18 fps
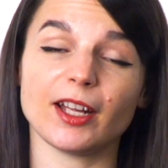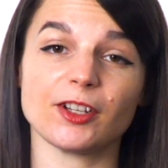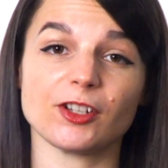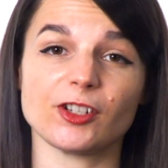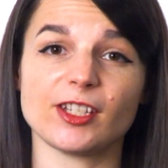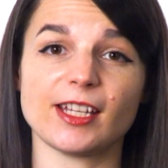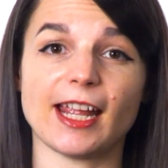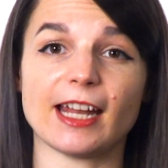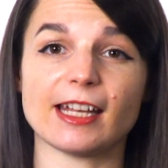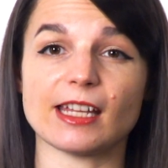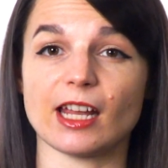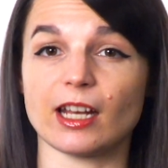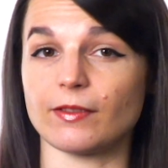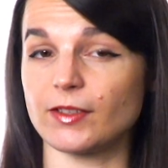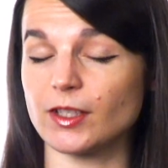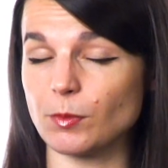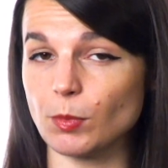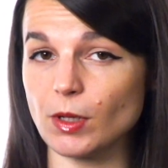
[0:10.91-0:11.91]
understand native
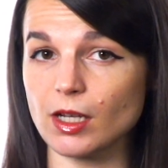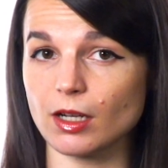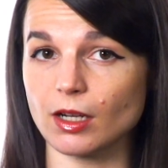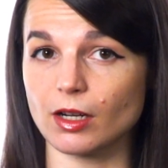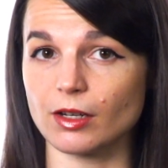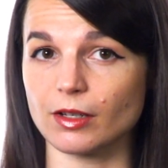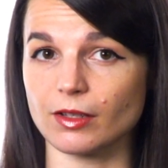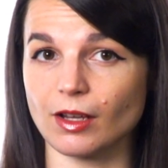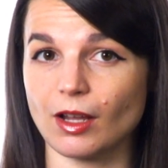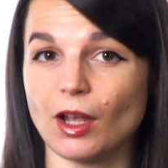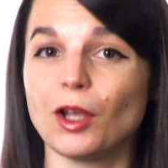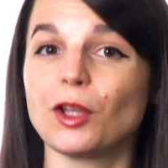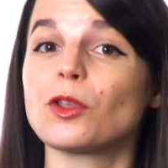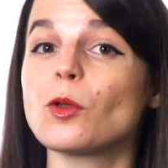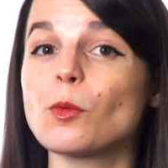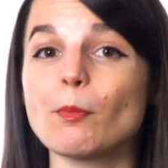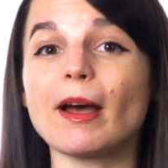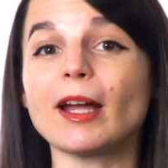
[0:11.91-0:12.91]
speakers,
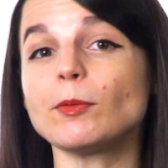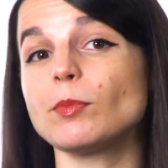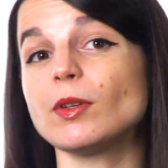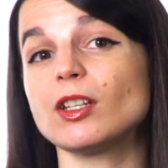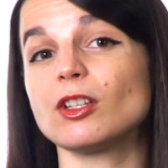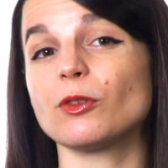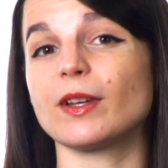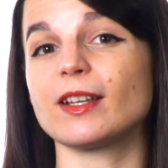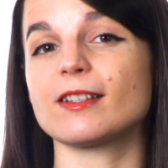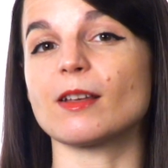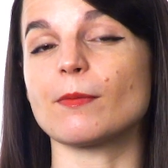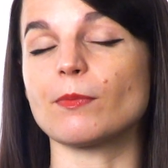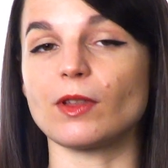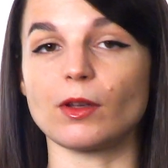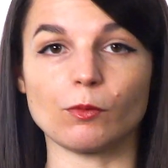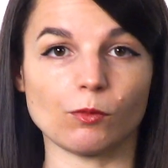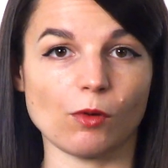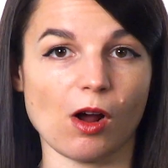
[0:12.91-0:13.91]
you might be doing
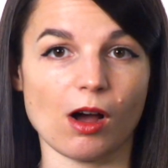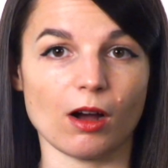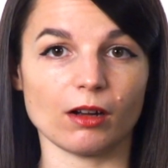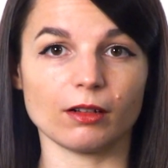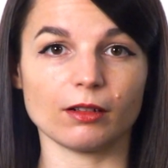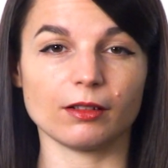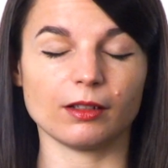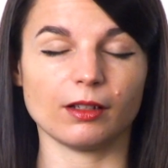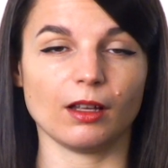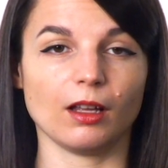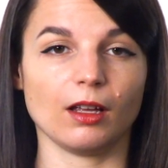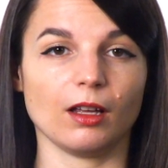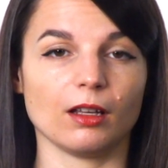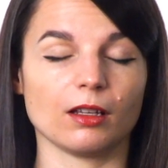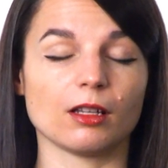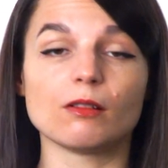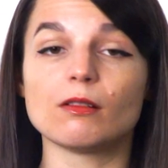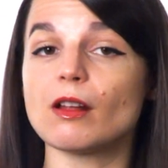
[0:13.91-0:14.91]
something wrong.
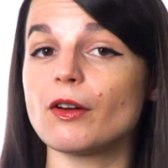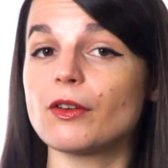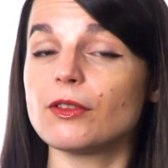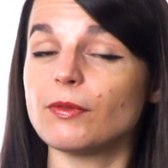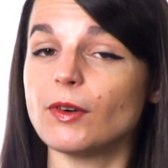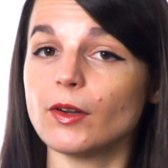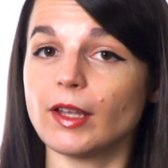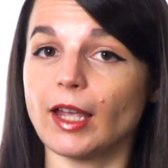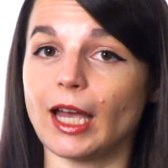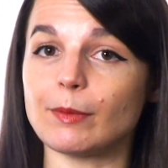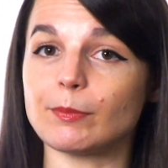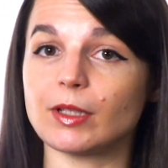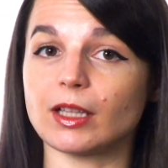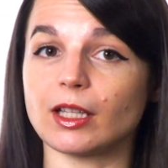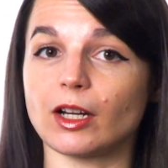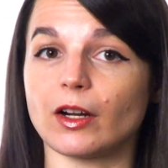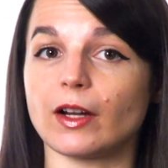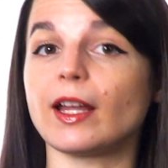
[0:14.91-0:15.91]
You know the
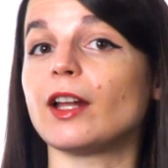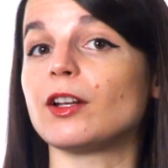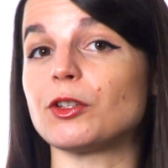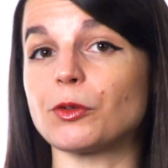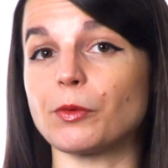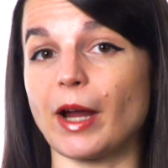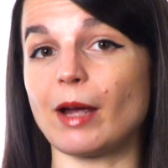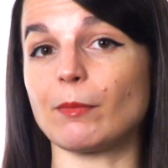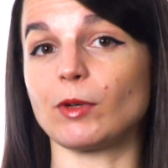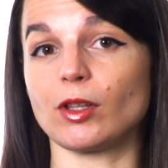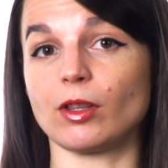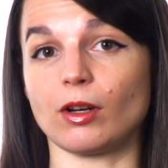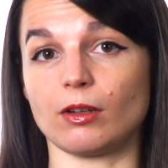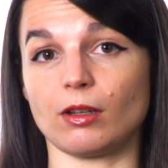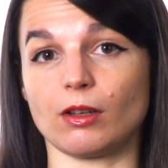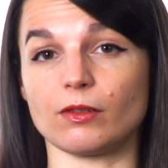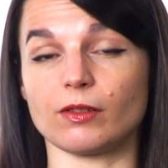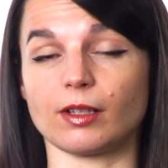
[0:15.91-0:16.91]
vocabulary and grammar they're
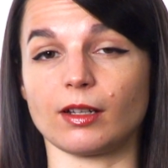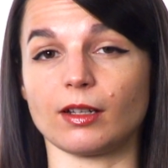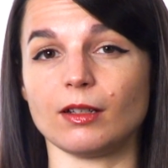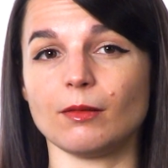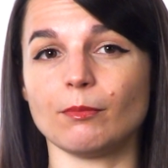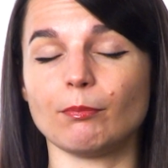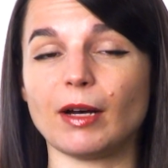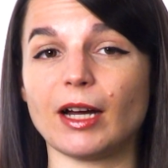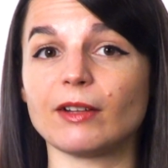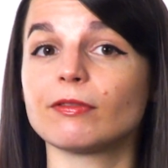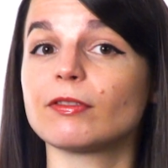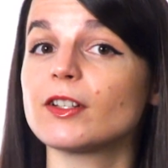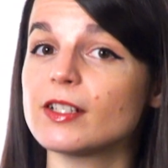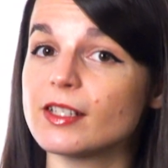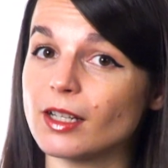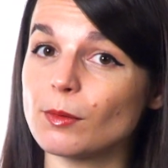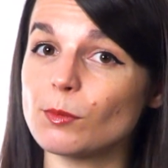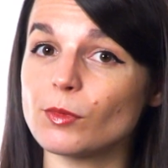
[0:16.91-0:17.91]
using, but for
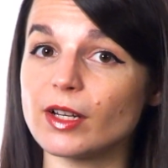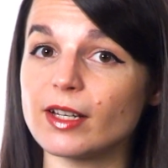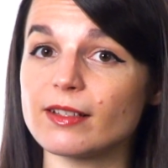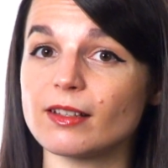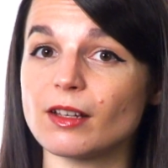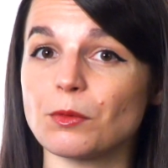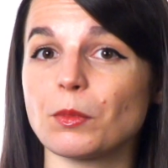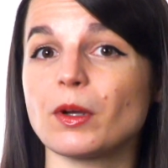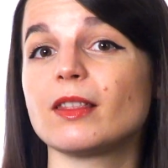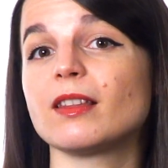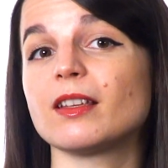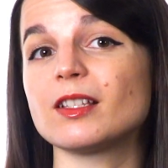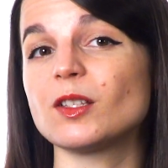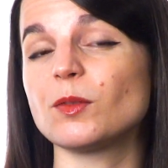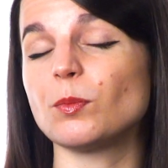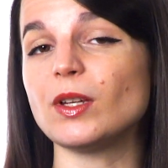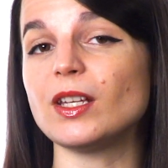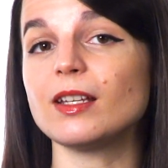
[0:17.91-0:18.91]
some reason, when they
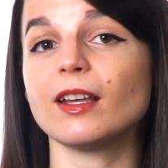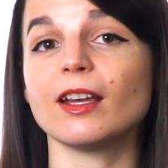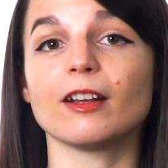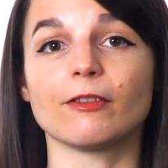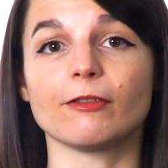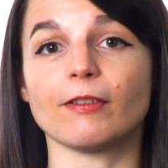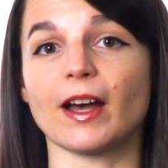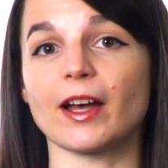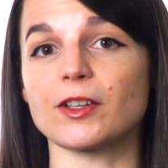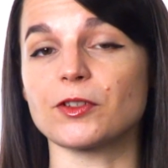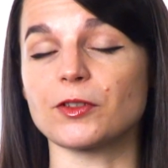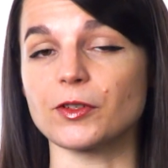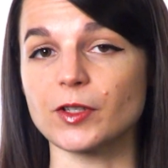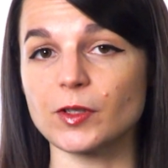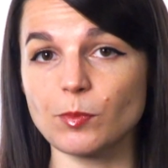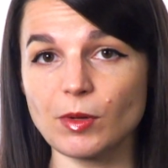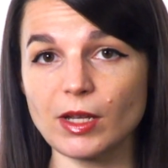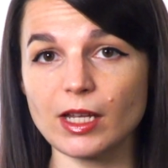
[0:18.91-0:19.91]
speak at a faster
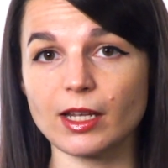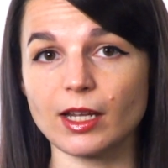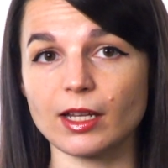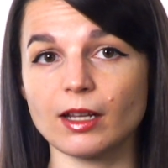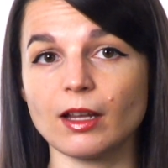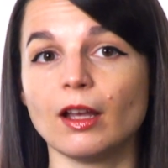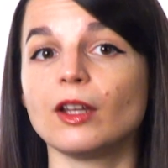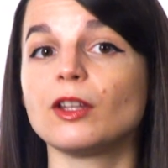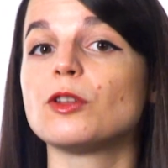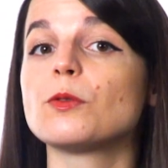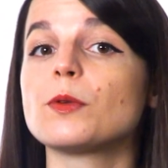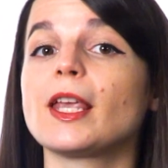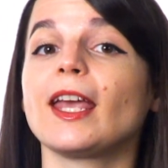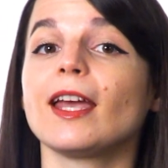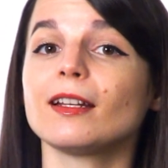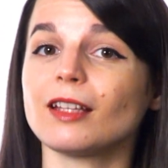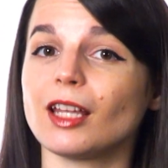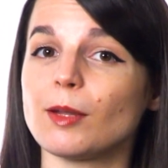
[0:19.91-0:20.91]
speed, you
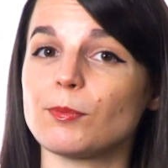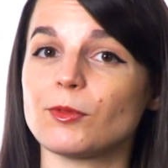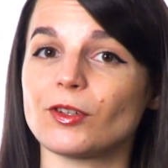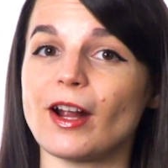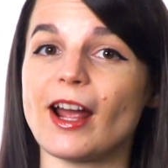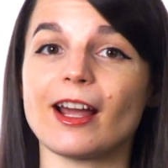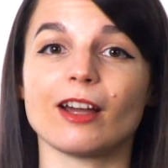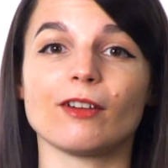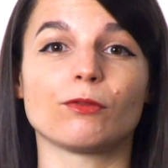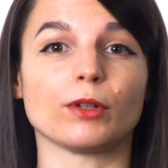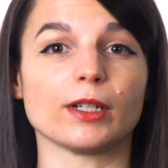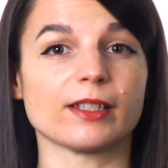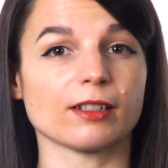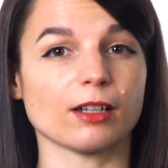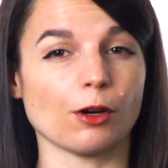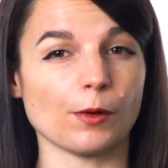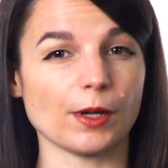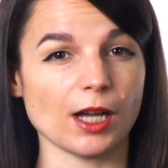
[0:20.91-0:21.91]
can't keep track of what's
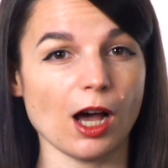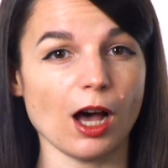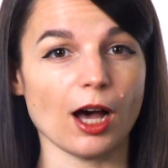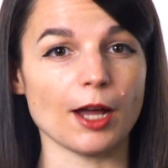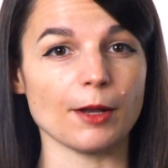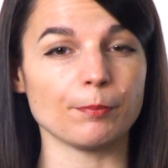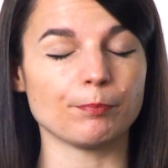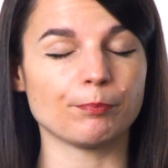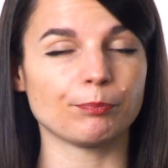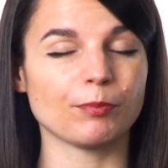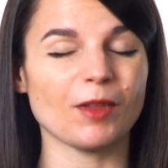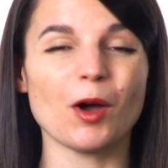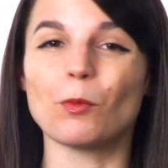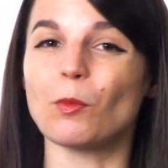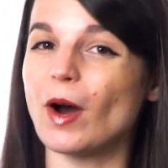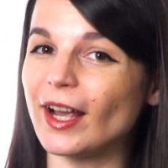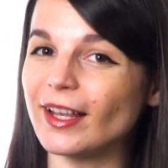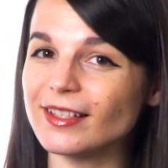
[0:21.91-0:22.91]
going on.
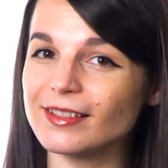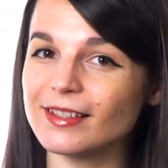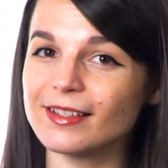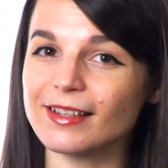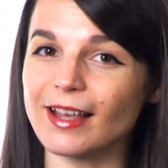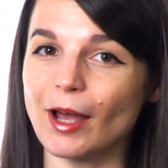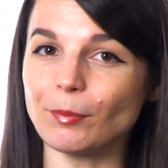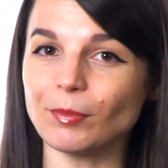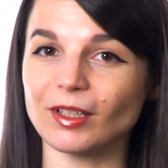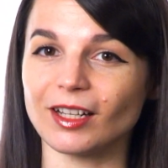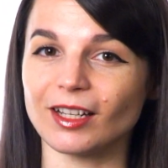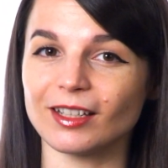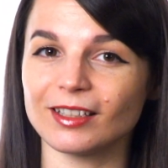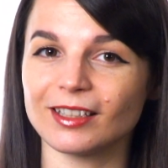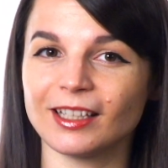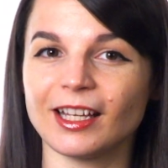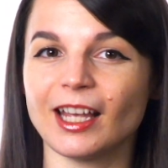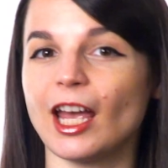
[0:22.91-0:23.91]
Why is this happening?
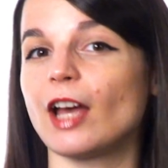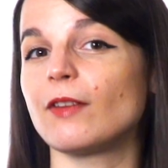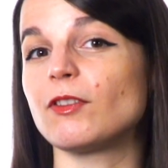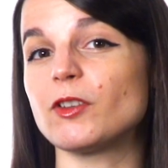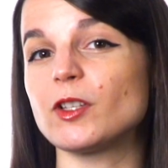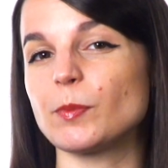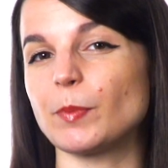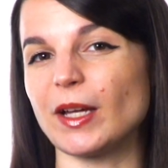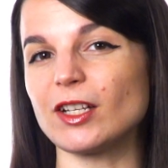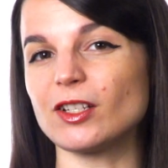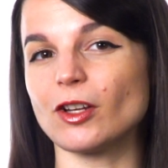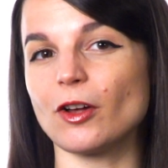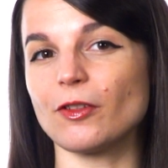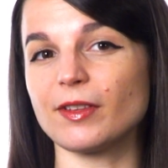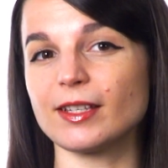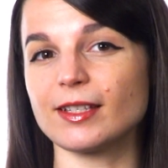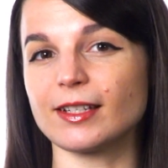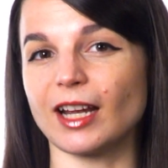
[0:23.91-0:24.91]
Have you spent all
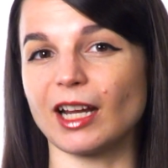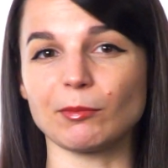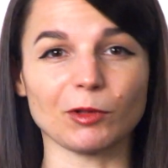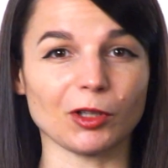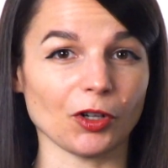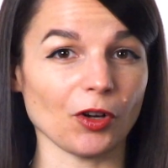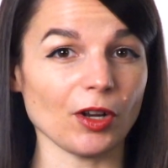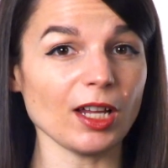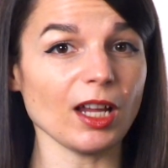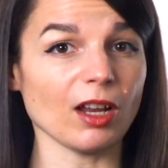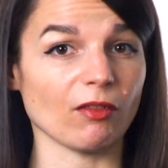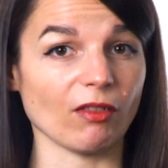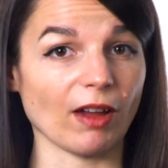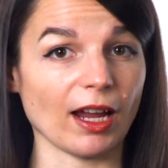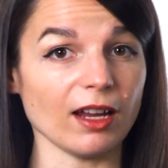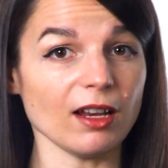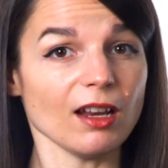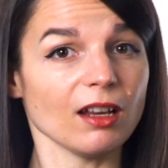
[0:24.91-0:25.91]
this time learning in
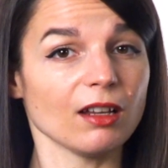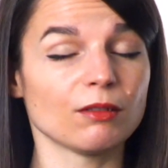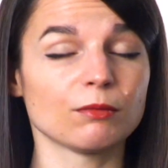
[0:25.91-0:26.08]
vain?